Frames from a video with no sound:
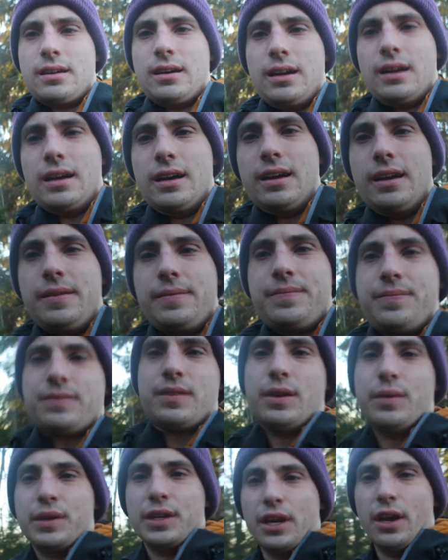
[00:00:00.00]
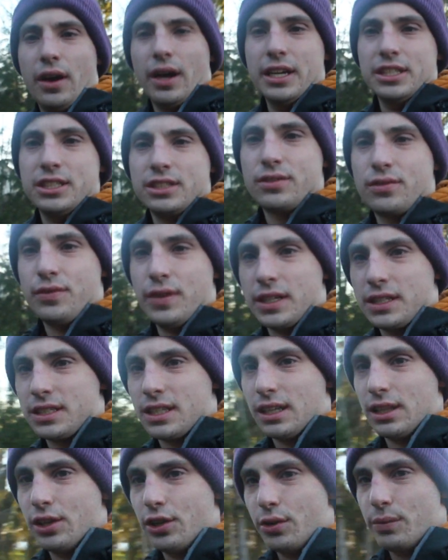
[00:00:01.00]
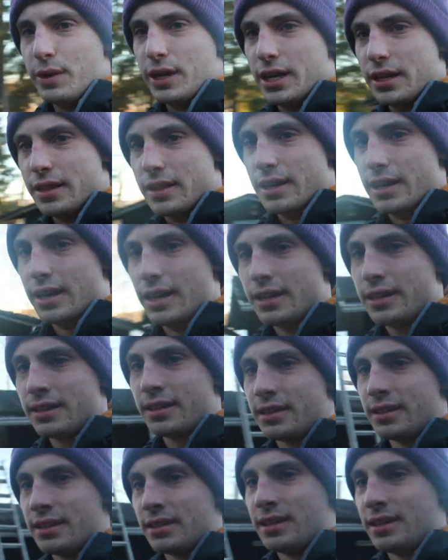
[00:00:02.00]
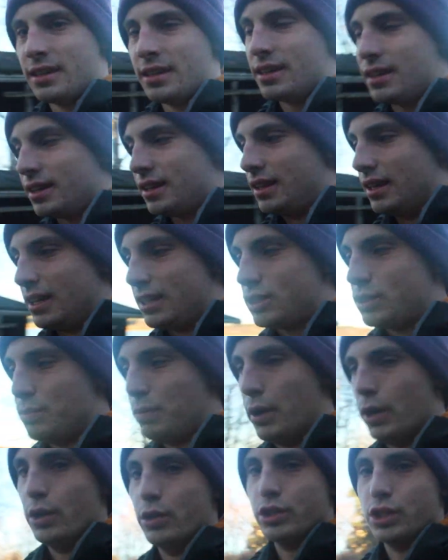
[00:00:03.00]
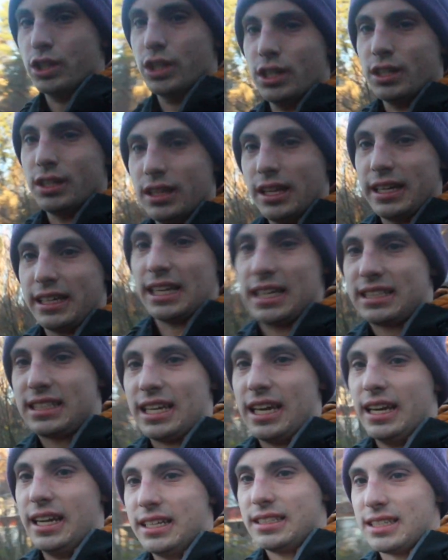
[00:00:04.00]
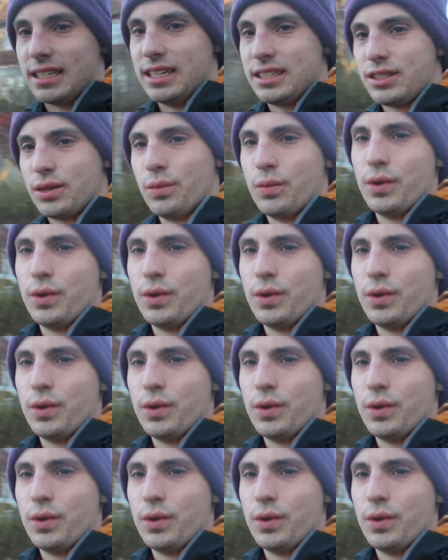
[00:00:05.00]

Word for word: Uh, there we go, I just fixed a little bit of the, the exposure. Like I said, it's, it's a